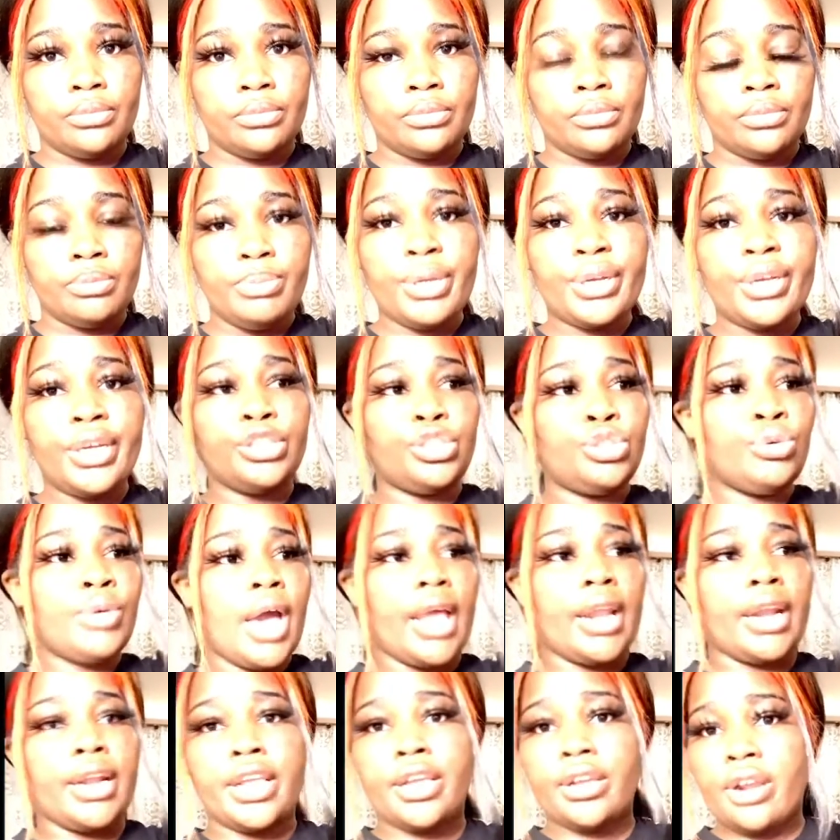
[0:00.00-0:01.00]
because you
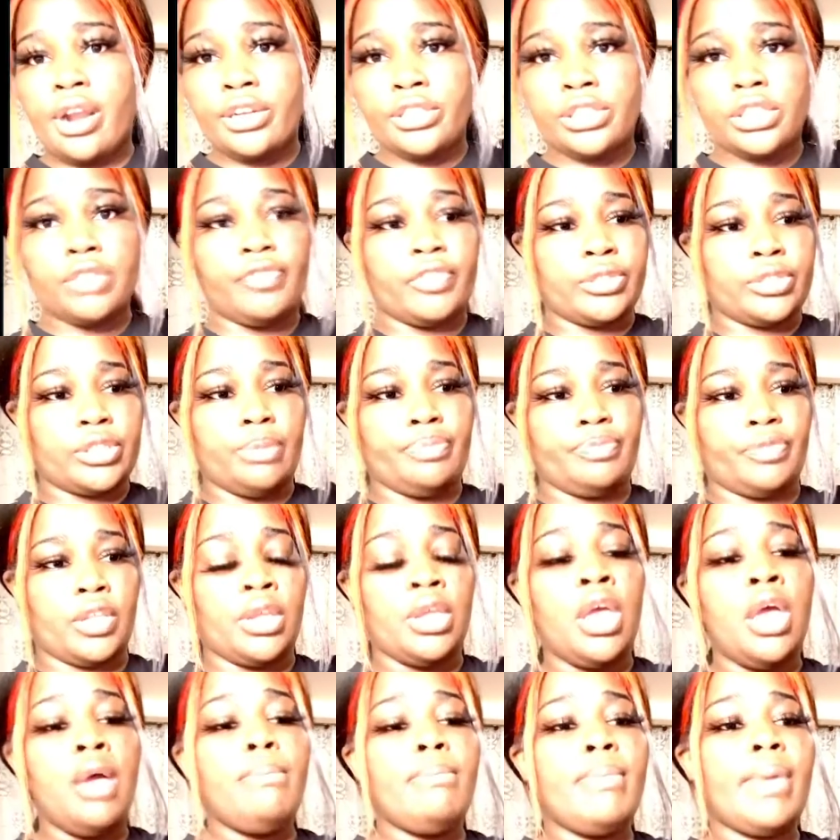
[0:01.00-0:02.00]
got it in cursive or something.
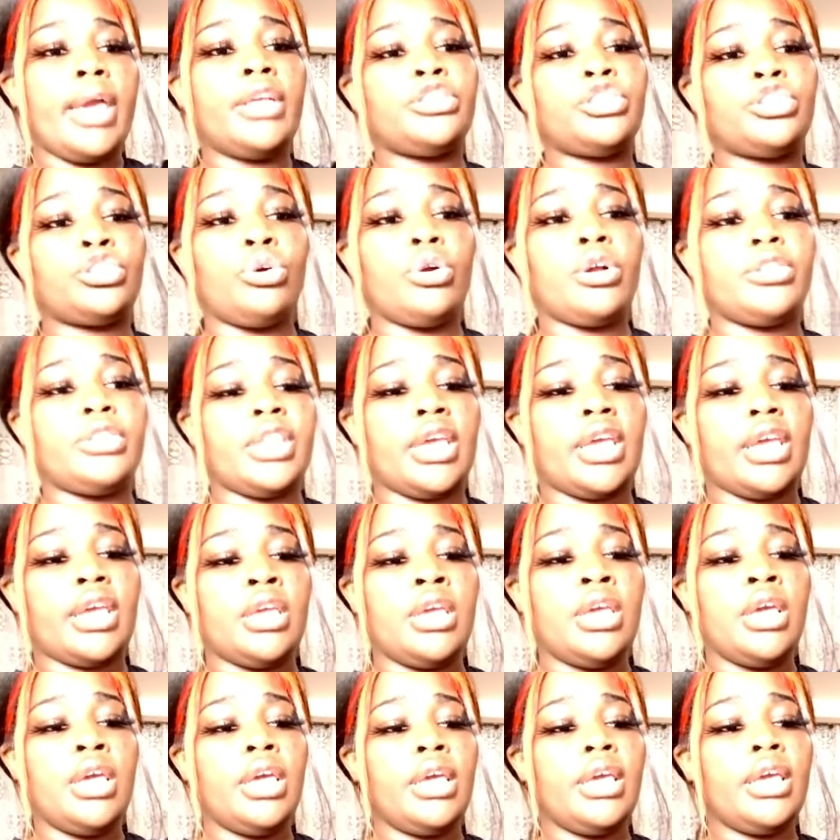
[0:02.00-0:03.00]
Make sure that
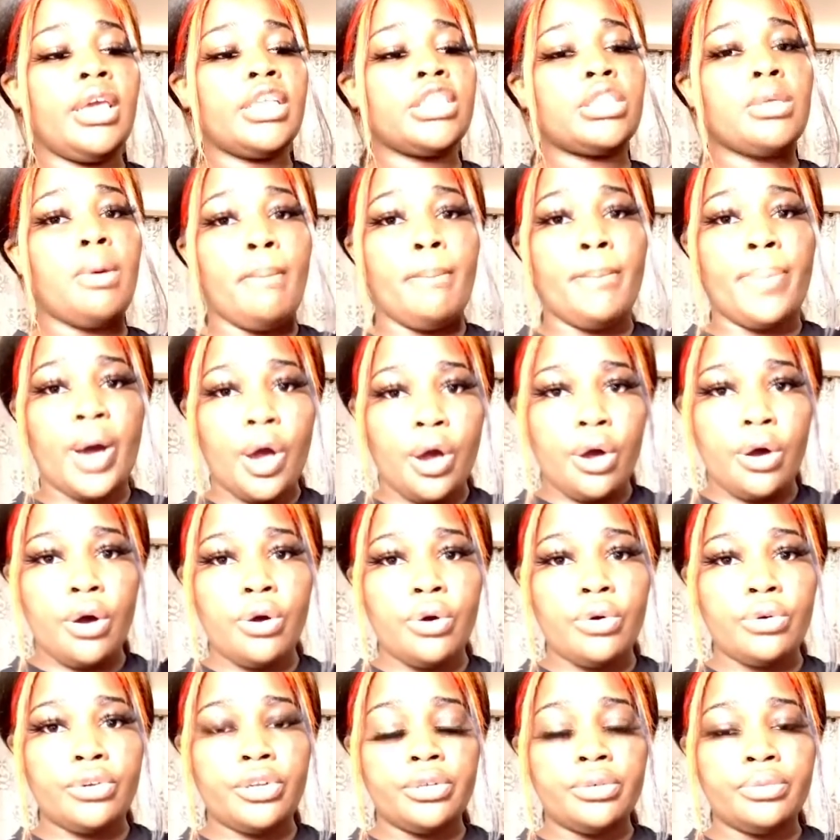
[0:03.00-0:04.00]
it's
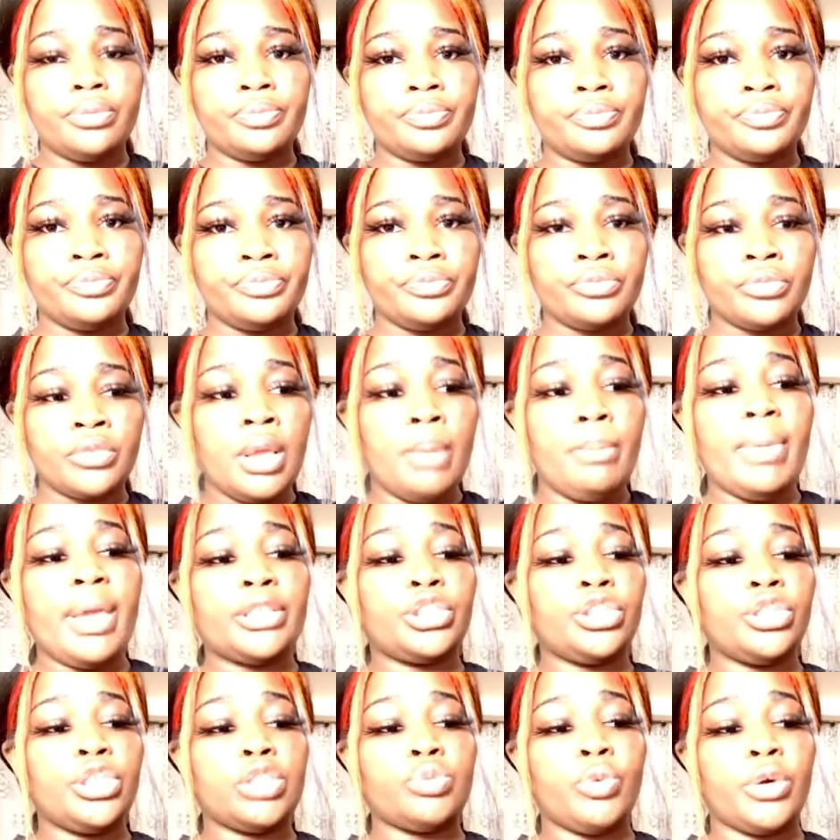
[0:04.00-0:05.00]
bold. Make
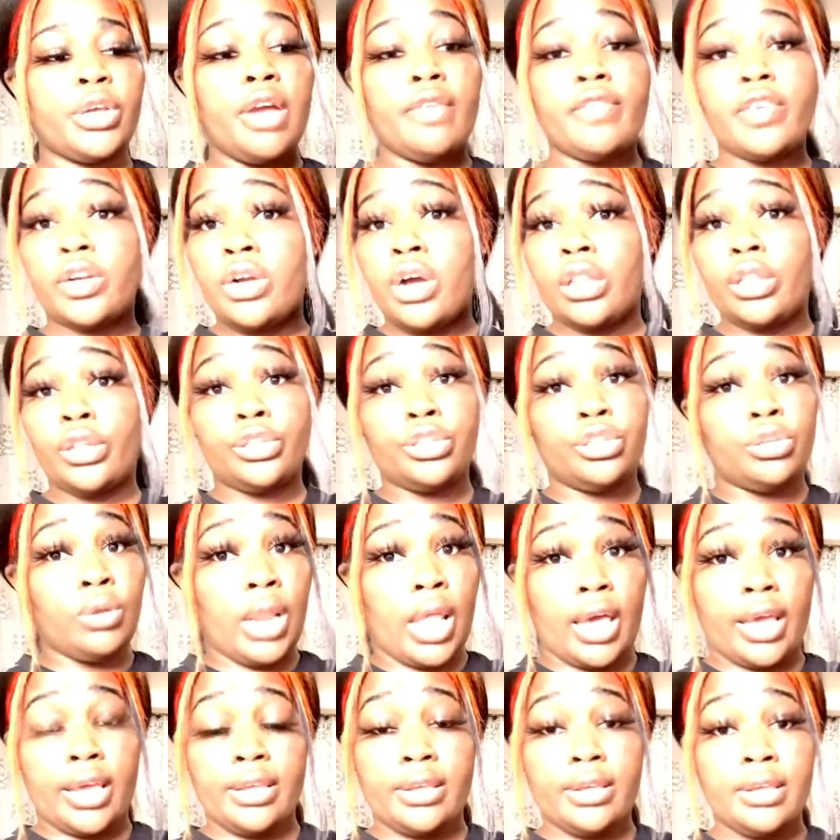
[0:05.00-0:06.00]
sure it's whatever color you
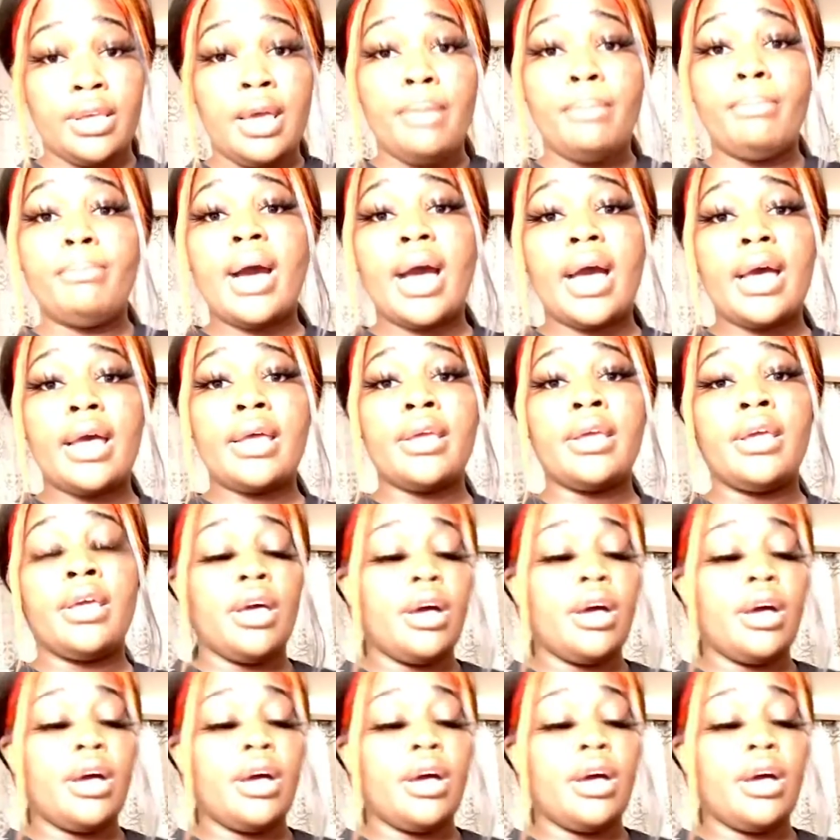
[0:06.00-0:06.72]
like. My